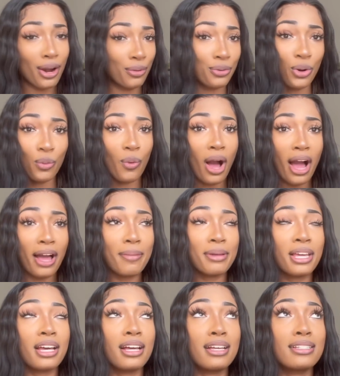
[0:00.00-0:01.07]
know why,
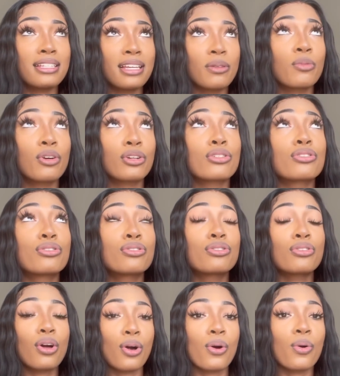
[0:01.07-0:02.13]
because it works
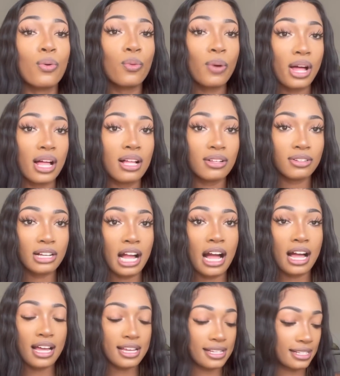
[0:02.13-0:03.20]
so well,
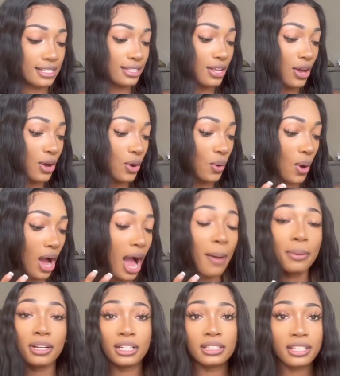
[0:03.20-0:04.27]
guys. So I'm
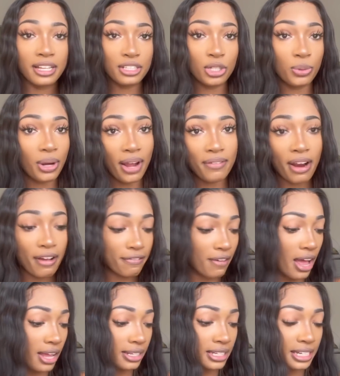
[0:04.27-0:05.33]
going to link to wherever I
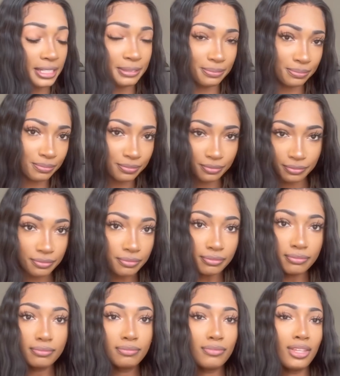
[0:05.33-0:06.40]
find it.
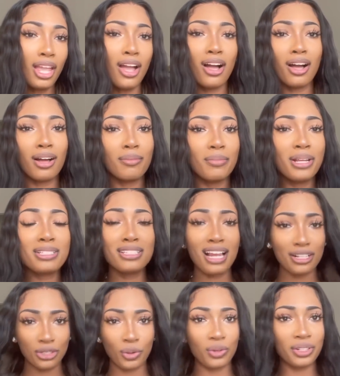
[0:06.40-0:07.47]
It's
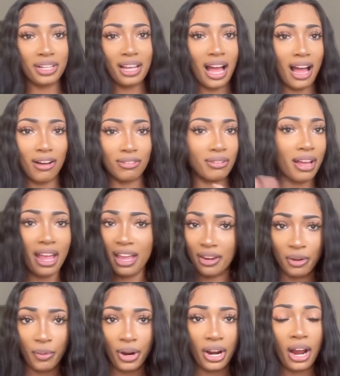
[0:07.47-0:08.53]
not totally out
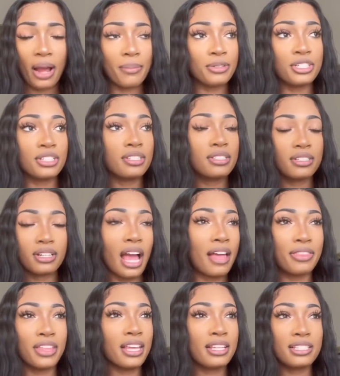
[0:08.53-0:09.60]
anywhere. I
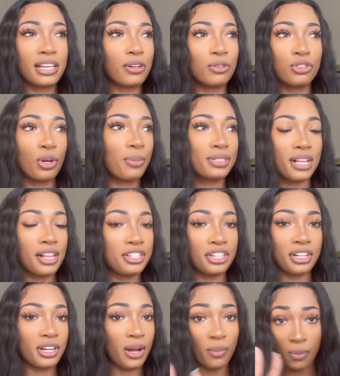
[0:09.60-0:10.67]
think it's like on
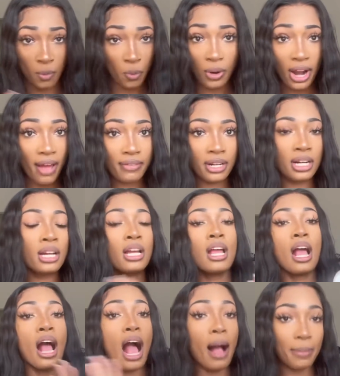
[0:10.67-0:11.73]
dermatology.com, whatever.
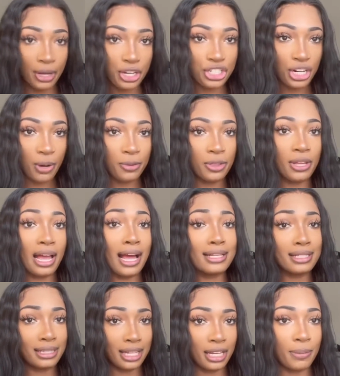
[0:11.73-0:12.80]
I'm going to share it with you guys
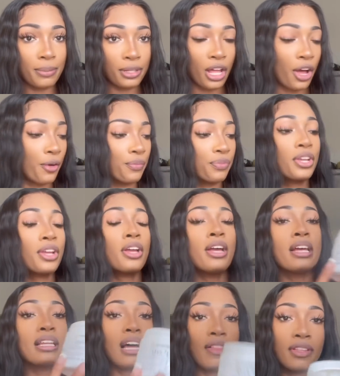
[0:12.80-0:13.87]
and link it below.
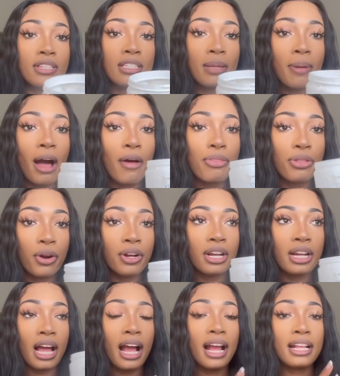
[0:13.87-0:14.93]
Now, this is about
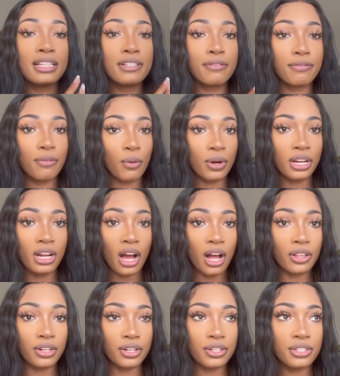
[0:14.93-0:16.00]
$39 to
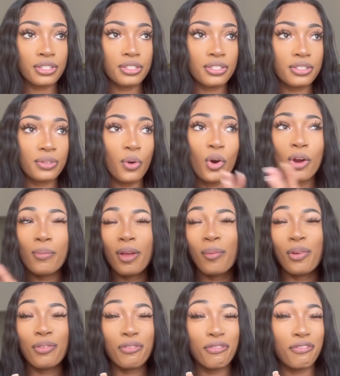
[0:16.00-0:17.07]
$40 or
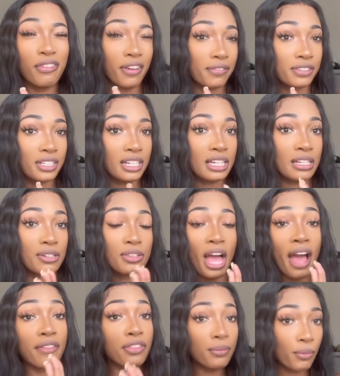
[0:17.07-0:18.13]
maybe $50,
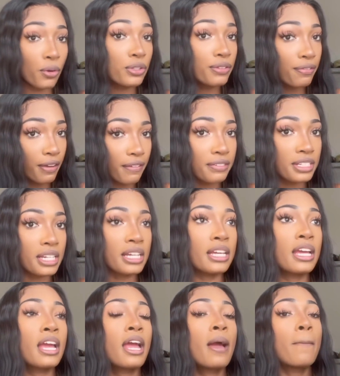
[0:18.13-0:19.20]
at the most $50,
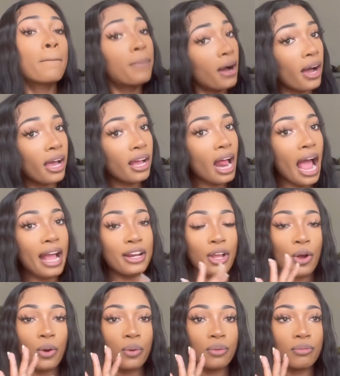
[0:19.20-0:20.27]
but I
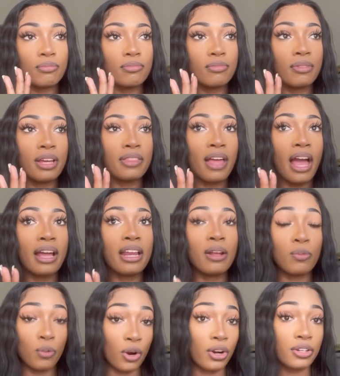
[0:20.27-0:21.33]
know that
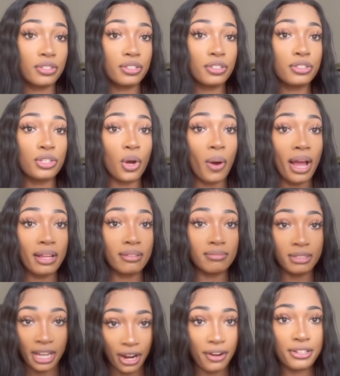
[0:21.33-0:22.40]
it works. So I
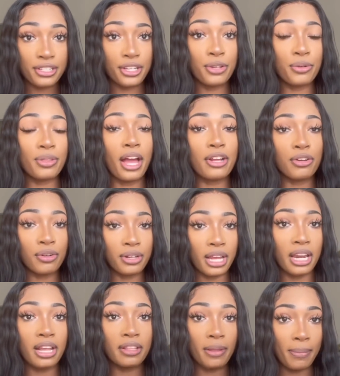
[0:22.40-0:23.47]
guarantee you that you're
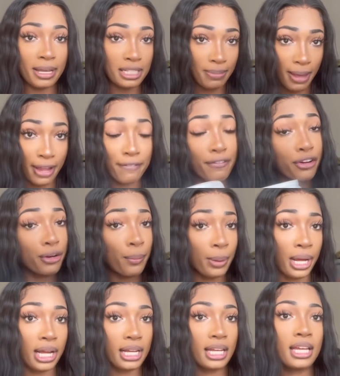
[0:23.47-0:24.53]
getting the best bang for your buck.